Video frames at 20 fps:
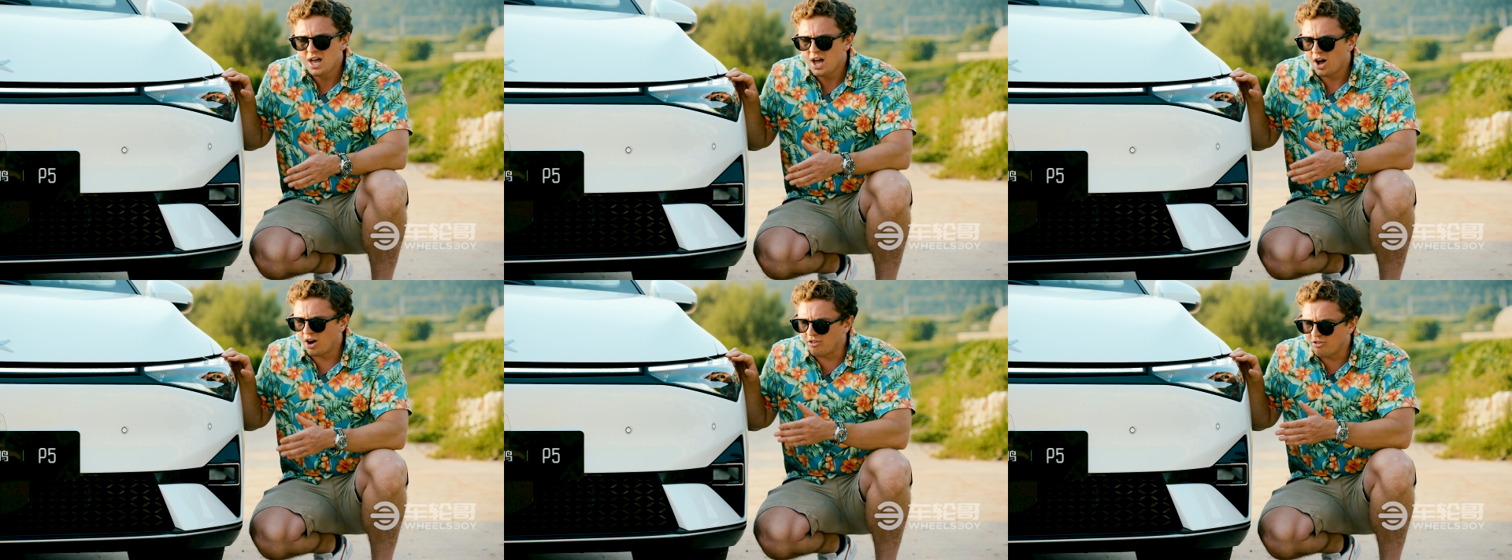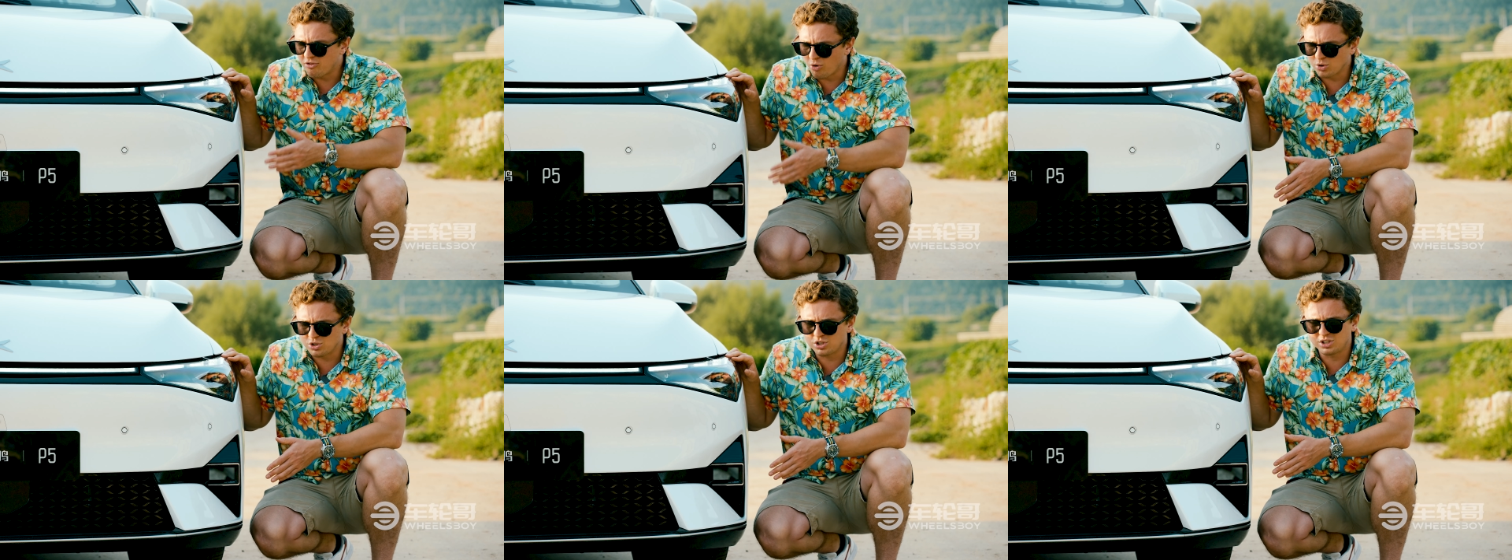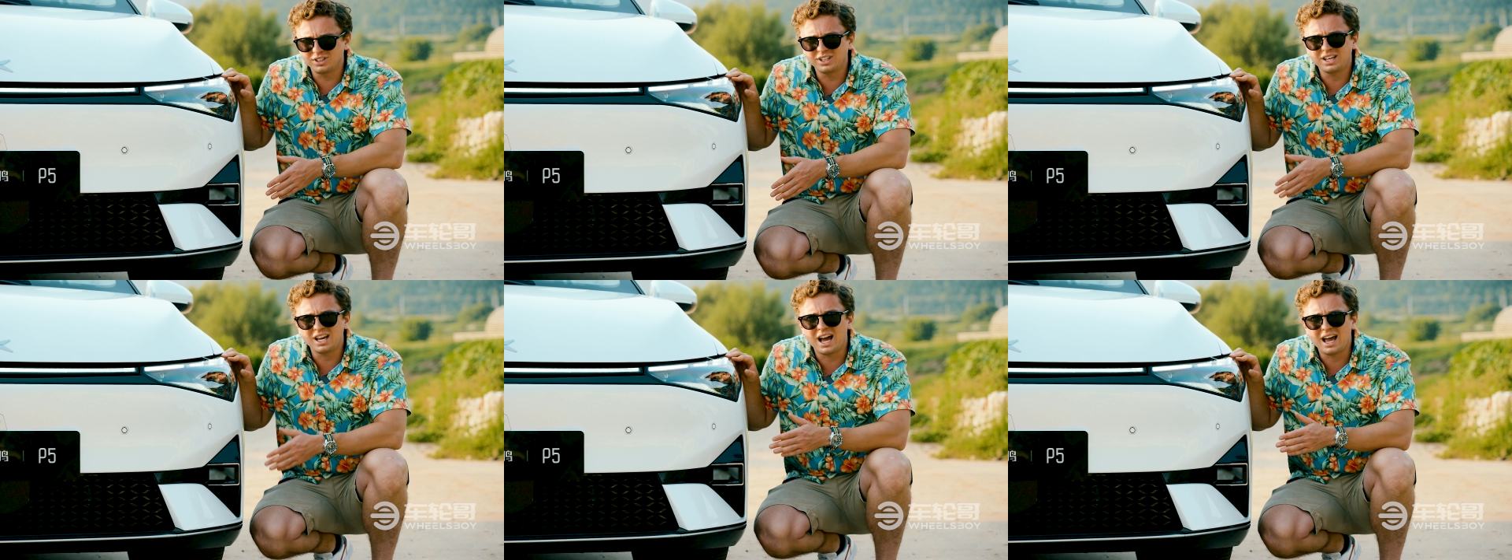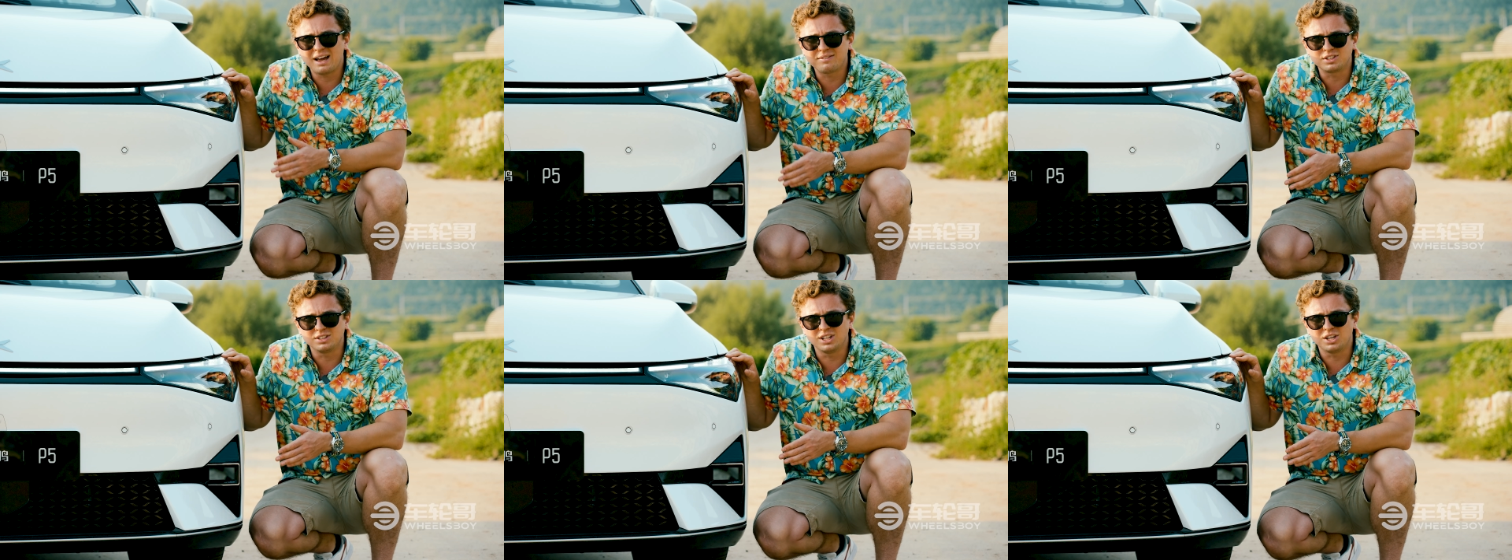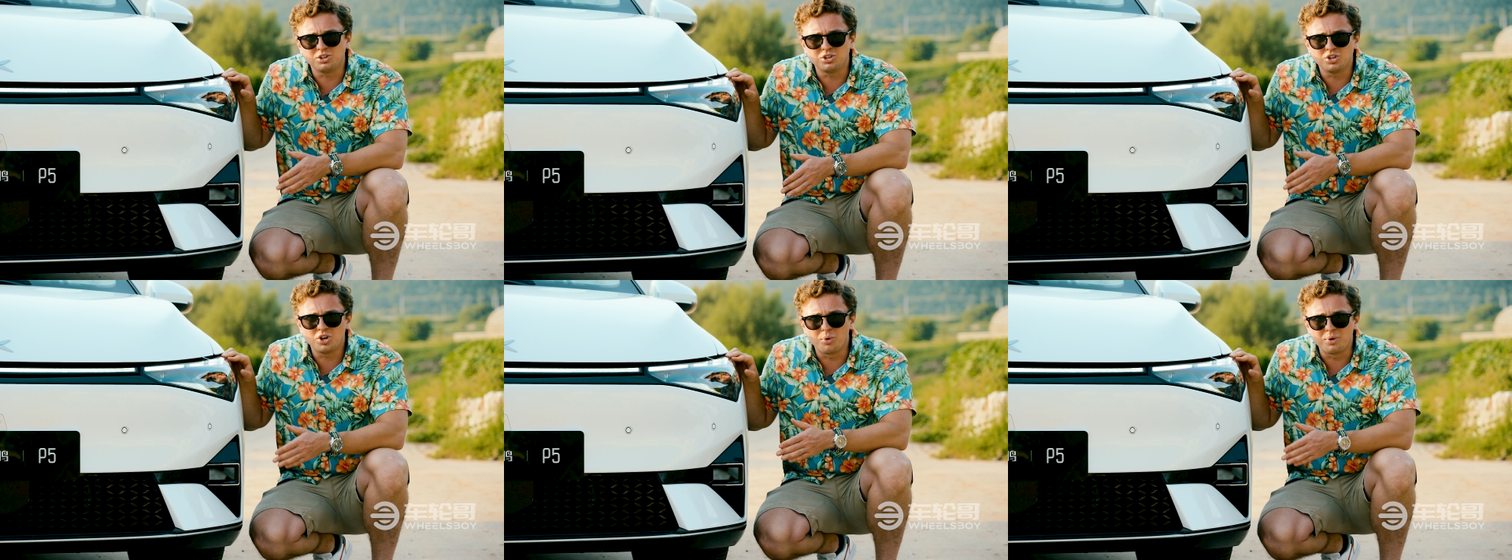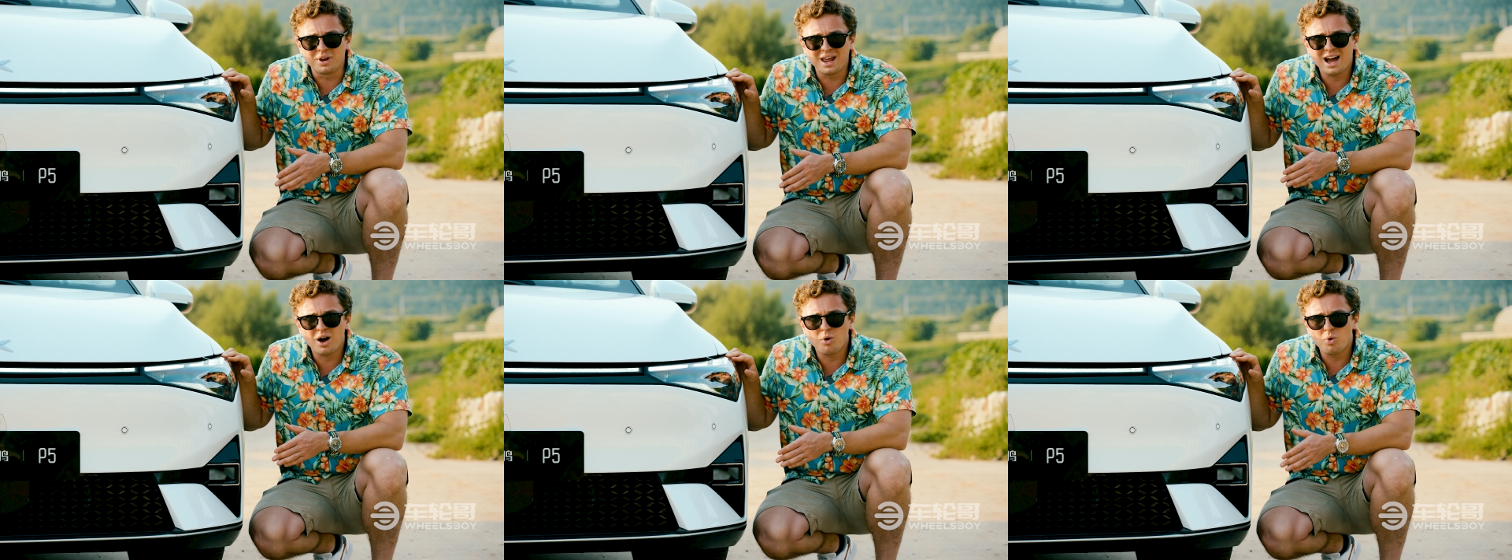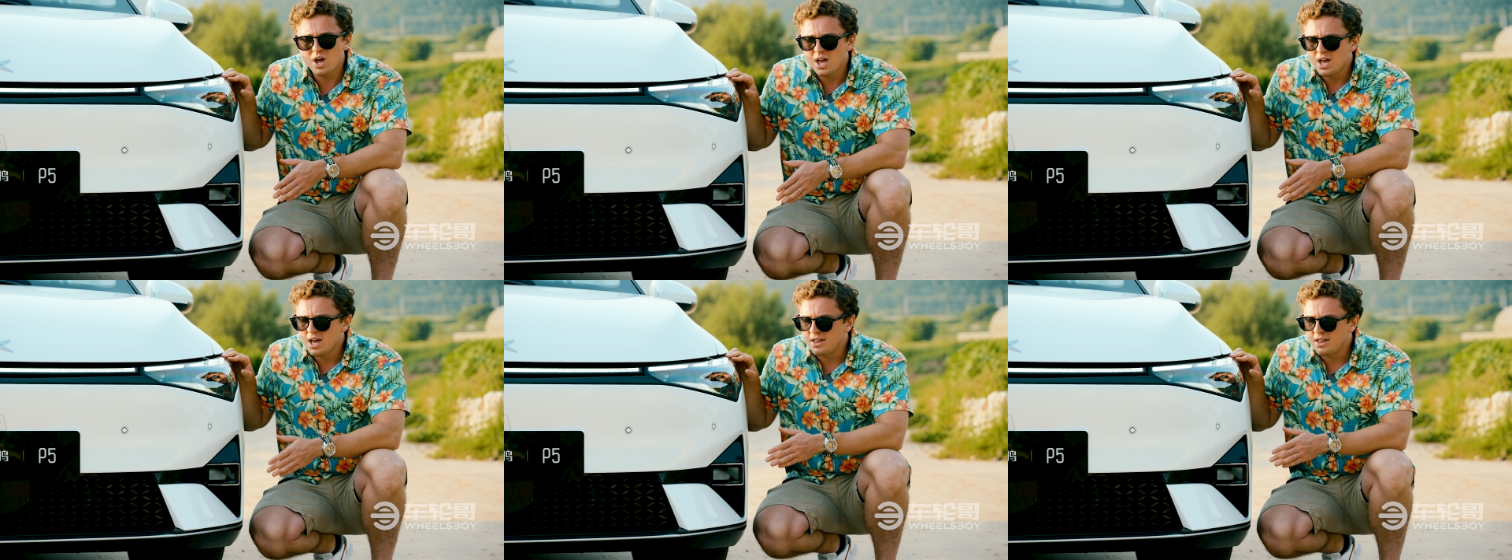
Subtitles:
Unfortunately, I have to let you know now,